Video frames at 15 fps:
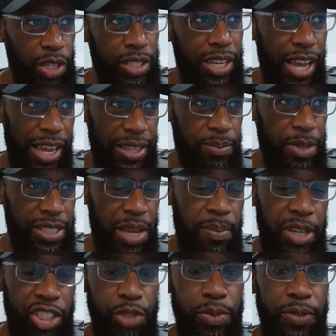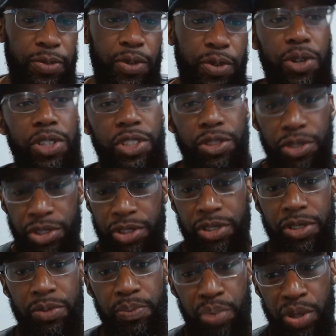as I mentioned before, you
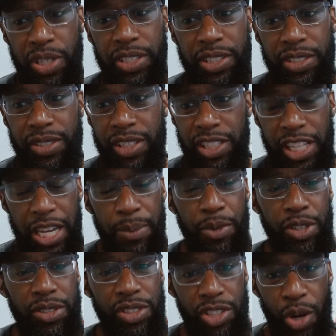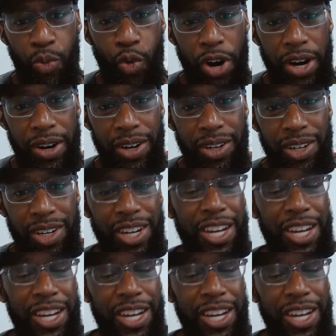should put a disclaimer somewhere